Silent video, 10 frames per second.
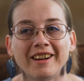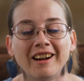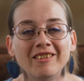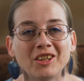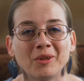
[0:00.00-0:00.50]

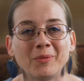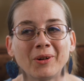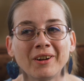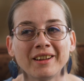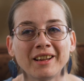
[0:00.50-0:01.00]
I was
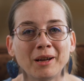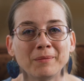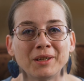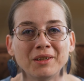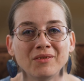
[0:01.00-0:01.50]
born in
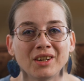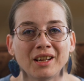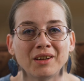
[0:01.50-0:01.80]
captivity.